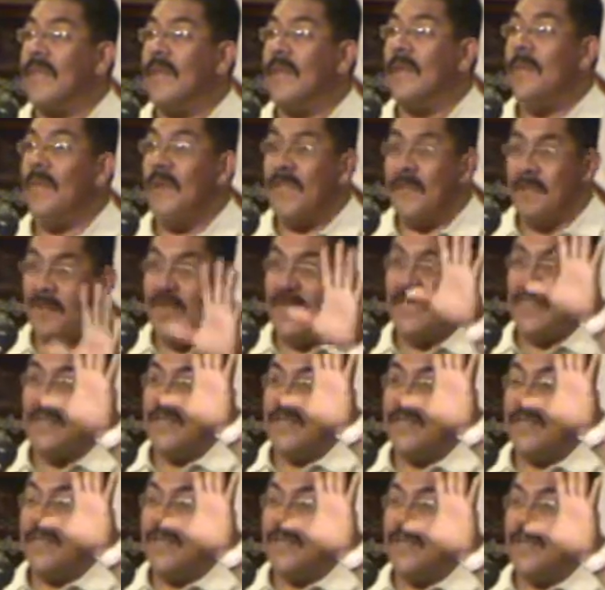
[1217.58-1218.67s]
You with me?
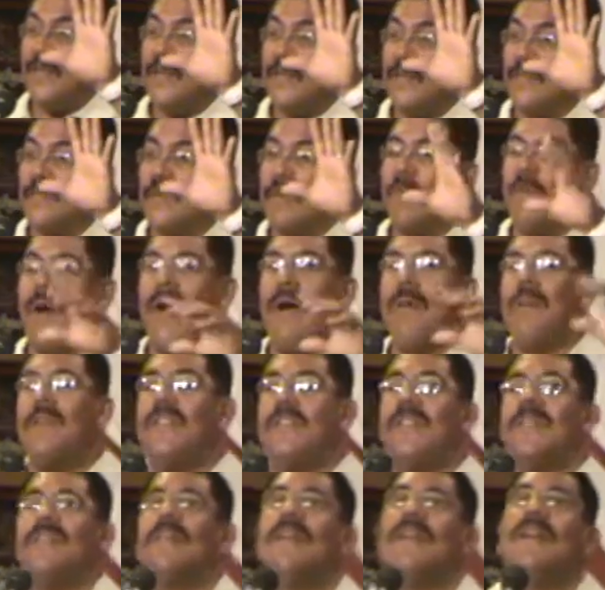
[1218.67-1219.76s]
So why
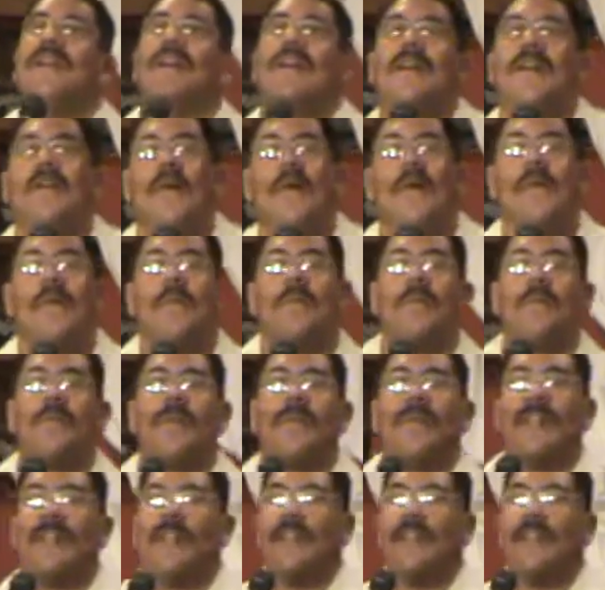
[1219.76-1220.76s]
would you do it at home?